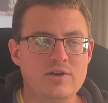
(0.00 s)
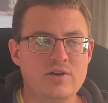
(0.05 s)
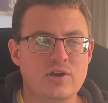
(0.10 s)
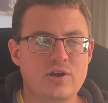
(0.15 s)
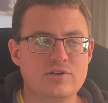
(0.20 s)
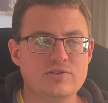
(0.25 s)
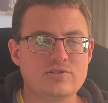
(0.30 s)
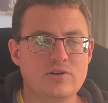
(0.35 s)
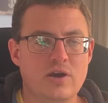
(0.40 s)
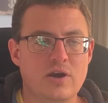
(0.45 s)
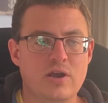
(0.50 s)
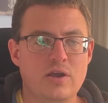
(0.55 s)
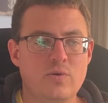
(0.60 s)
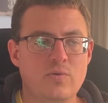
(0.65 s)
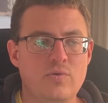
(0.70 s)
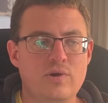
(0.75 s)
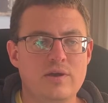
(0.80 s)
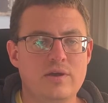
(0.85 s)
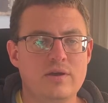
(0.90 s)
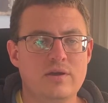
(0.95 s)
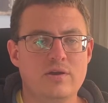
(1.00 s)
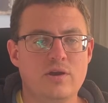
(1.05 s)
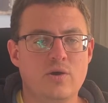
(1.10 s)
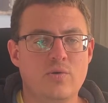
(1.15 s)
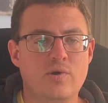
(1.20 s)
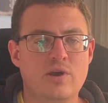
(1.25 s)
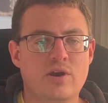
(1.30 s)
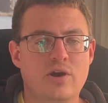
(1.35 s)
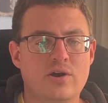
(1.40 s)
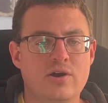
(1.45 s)
sorry,
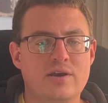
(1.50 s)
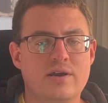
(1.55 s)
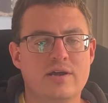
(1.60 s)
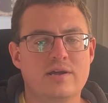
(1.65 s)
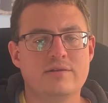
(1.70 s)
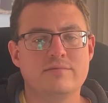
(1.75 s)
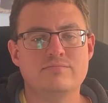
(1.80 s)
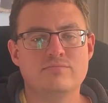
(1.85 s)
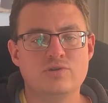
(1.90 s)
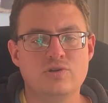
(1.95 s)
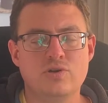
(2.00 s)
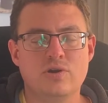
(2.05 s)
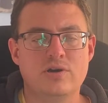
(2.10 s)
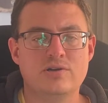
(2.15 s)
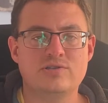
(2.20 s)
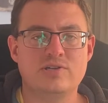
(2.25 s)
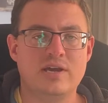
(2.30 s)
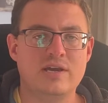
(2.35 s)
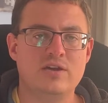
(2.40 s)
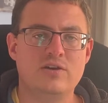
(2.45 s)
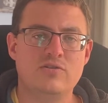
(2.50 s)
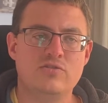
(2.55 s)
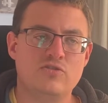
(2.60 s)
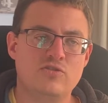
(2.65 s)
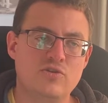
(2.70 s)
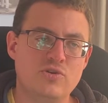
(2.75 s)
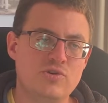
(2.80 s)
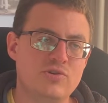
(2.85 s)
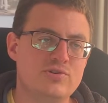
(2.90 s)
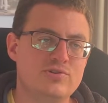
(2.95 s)
we're not going to take you
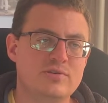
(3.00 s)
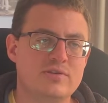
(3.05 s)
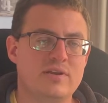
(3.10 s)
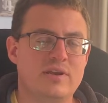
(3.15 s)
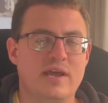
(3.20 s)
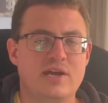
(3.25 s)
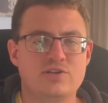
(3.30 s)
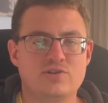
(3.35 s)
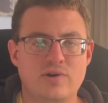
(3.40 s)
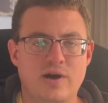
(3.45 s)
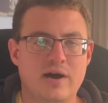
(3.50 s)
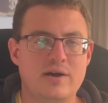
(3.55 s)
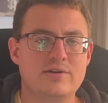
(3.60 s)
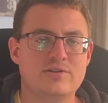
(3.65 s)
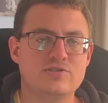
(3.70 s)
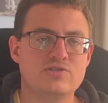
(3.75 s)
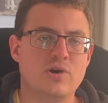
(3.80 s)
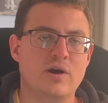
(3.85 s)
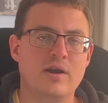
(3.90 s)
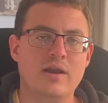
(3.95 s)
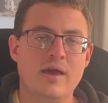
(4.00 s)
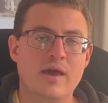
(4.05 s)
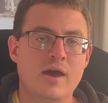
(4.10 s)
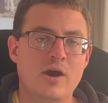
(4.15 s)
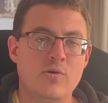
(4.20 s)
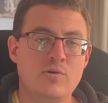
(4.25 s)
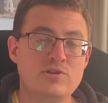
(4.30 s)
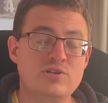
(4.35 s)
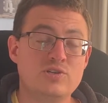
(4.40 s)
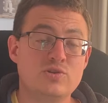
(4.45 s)
through to the next round and so on,
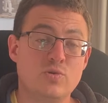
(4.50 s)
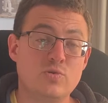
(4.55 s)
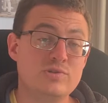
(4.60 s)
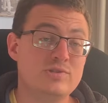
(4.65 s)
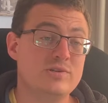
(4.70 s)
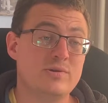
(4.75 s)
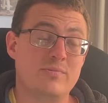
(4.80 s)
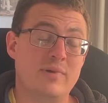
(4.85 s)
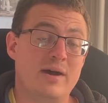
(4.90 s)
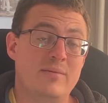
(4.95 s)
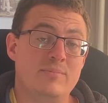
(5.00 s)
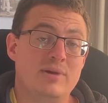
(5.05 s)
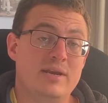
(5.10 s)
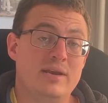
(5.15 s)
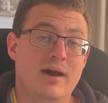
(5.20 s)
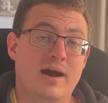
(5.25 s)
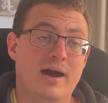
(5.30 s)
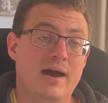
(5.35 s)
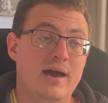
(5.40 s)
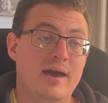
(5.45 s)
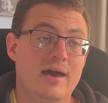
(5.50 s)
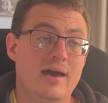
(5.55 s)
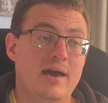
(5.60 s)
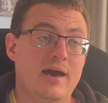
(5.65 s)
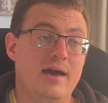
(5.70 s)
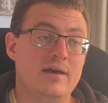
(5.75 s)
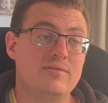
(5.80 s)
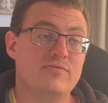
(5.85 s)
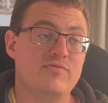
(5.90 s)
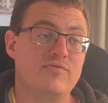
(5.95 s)
which is awesome. I mean, I
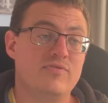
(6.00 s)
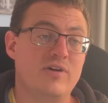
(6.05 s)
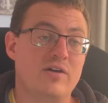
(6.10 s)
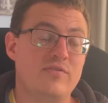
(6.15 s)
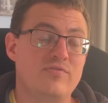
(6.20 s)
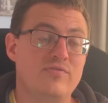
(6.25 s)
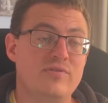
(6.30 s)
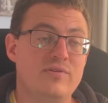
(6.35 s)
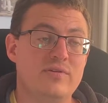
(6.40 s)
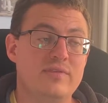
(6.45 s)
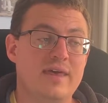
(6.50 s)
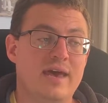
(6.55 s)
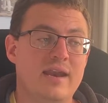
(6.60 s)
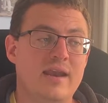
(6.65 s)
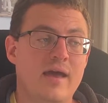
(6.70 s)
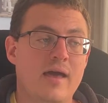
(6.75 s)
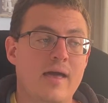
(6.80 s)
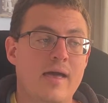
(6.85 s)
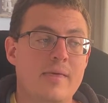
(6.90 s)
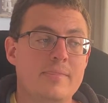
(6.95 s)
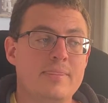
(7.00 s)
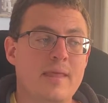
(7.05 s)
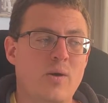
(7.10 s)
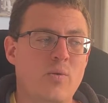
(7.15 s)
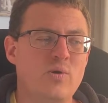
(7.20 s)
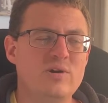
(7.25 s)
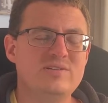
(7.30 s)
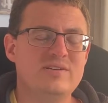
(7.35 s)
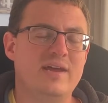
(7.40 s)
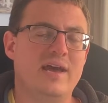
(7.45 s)
feel that I
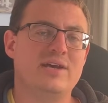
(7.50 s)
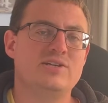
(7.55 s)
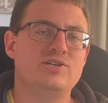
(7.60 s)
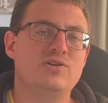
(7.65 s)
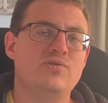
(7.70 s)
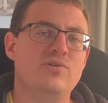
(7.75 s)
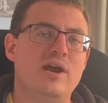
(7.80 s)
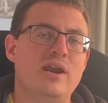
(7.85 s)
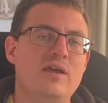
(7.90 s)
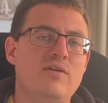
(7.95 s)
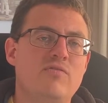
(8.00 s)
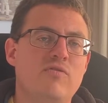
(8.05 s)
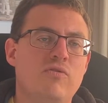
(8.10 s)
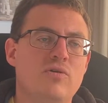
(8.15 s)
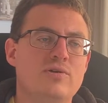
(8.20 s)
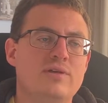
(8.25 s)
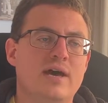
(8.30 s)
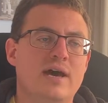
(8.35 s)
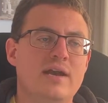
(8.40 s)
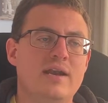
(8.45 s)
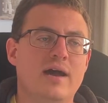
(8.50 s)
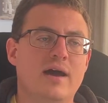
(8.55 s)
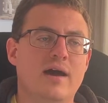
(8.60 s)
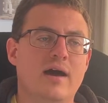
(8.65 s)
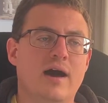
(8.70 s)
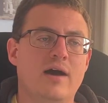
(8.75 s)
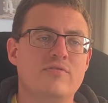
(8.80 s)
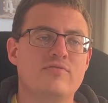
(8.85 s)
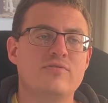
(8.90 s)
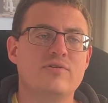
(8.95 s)
wasn't actually ready for that.
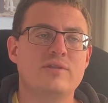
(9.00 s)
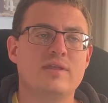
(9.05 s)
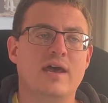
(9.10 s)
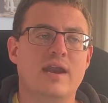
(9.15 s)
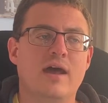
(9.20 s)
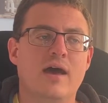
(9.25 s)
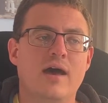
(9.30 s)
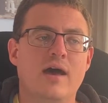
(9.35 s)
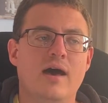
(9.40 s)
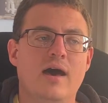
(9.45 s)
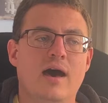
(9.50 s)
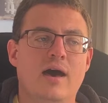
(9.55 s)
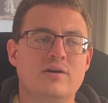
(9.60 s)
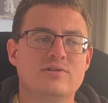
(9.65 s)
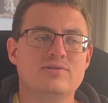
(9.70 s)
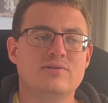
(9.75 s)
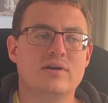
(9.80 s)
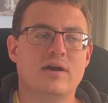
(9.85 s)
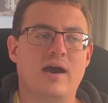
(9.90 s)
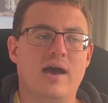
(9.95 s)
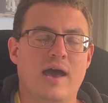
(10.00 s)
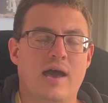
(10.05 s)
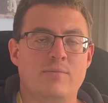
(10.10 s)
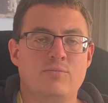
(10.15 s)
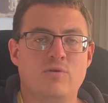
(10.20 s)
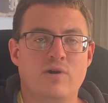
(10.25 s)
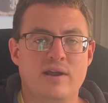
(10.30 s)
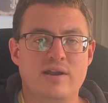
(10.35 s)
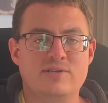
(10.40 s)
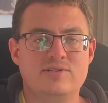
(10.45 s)
I feel that I am
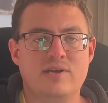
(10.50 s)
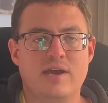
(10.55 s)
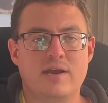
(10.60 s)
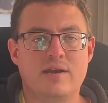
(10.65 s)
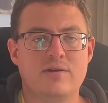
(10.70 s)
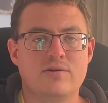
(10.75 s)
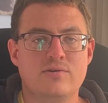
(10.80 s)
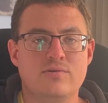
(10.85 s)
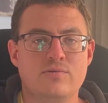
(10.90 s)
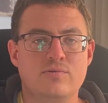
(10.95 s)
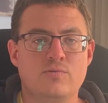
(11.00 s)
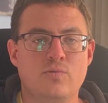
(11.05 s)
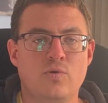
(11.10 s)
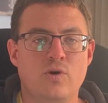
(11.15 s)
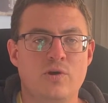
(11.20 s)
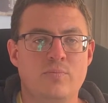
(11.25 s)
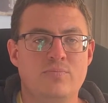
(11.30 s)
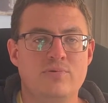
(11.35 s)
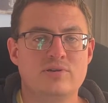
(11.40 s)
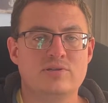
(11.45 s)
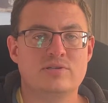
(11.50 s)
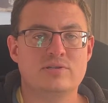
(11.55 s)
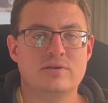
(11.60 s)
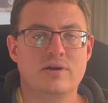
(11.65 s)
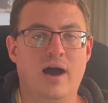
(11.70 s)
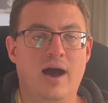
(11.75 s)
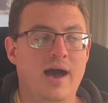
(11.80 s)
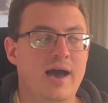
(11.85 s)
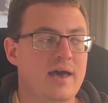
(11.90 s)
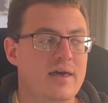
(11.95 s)
quite a technical WordPress
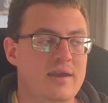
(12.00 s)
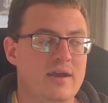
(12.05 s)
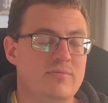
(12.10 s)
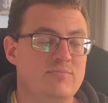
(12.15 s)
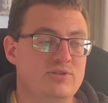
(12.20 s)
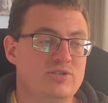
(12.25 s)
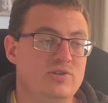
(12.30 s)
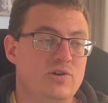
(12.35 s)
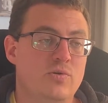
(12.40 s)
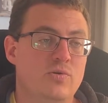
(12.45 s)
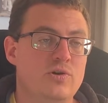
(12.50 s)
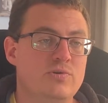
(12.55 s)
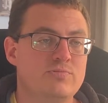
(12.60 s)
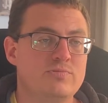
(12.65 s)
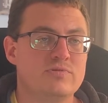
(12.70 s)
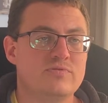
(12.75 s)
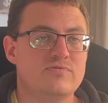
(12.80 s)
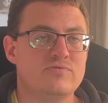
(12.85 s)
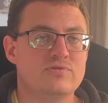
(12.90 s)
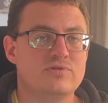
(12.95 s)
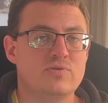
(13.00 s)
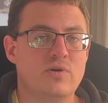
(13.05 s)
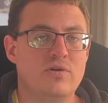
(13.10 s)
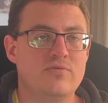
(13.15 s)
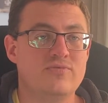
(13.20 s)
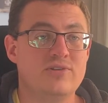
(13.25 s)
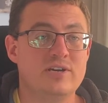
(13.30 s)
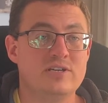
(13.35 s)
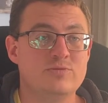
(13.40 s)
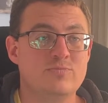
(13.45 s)
guy, and I've been doing WordPress for
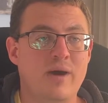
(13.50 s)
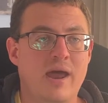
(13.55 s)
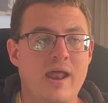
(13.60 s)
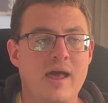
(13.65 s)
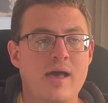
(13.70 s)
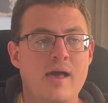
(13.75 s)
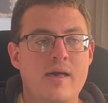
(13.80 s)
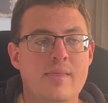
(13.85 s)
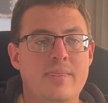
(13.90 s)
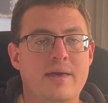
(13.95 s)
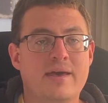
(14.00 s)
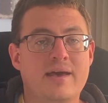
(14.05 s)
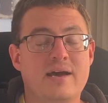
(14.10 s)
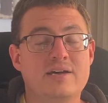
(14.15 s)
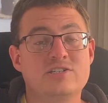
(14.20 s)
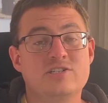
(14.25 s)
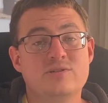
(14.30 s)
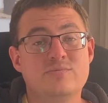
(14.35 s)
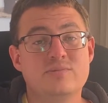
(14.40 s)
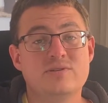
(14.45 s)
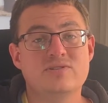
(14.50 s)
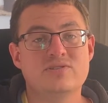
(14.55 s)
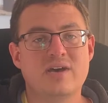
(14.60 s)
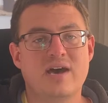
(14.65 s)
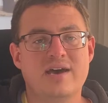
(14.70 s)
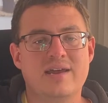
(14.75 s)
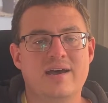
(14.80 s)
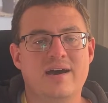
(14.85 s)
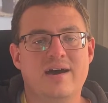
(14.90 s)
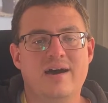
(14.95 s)
12 years, but the customer
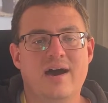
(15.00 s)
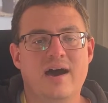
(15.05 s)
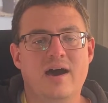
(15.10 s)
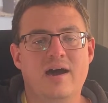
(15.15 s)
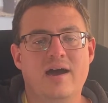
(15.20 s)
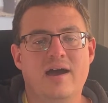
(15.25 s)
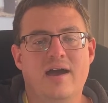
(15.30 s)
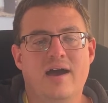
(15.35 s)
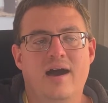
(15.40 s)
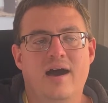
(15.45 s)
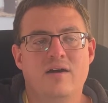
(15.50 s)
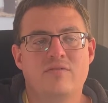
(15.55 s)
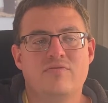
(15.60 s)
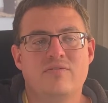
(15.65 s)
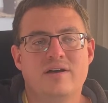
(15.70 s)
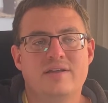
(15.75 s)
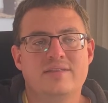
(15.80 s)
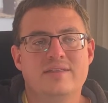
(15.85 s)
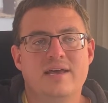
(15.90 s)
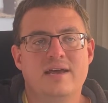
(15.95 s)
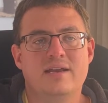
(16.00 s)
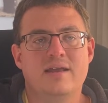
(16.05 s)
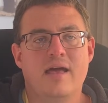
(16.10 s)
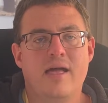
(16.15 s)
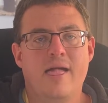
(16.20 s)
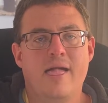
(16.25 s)
side, I felt that